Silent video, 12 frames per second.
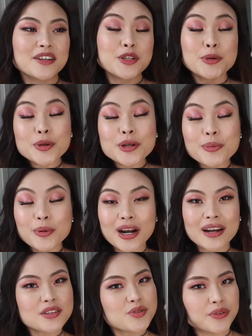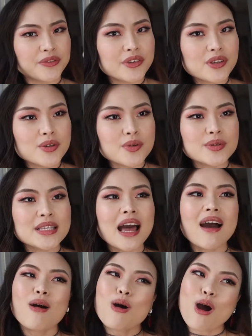new beauty products reviews,
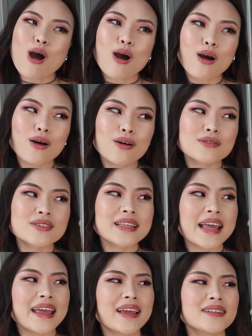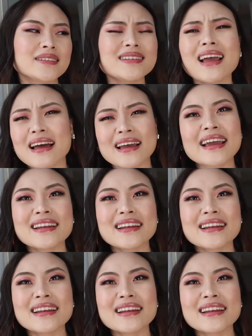hauls, and yeah,